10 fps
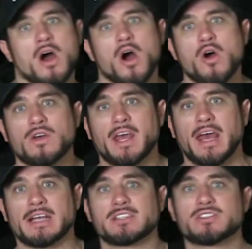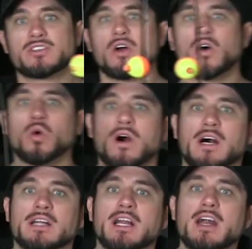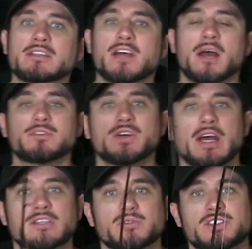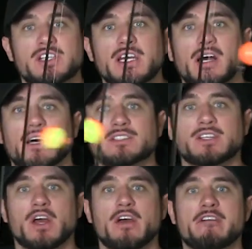Okay, so uh, a lot of times you guys will see us